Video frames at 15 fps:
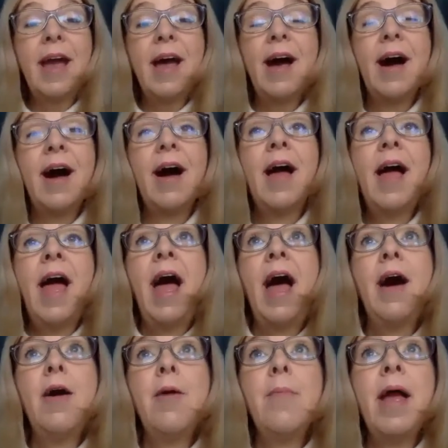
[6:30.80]
Yeah.
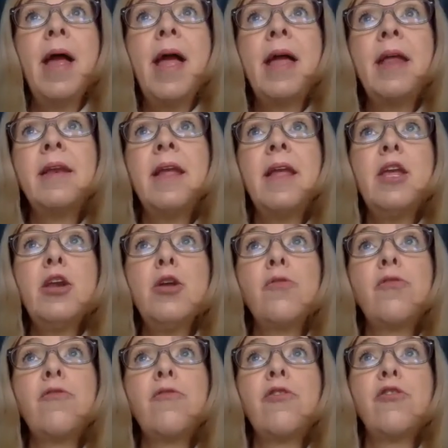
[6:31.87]
And,
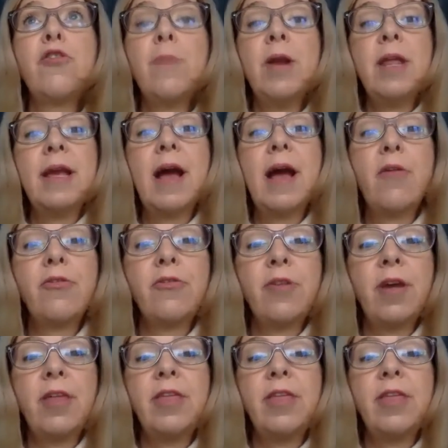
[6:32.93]
so for so many counselors,